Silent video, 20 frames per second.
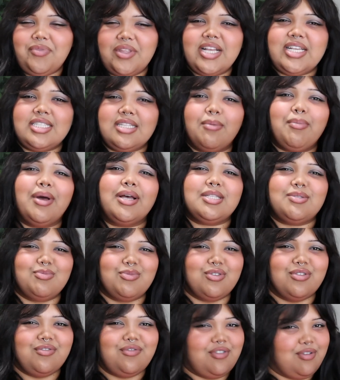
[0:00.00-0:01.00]
is the best
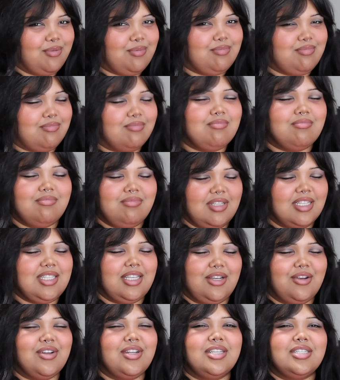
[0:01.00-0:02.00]
move for The
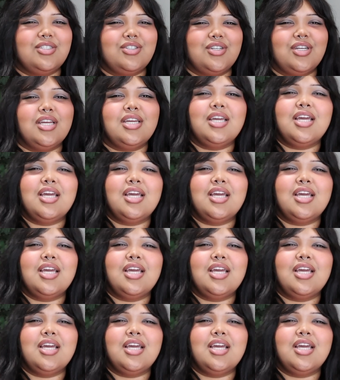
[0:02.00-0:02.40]
Secret History.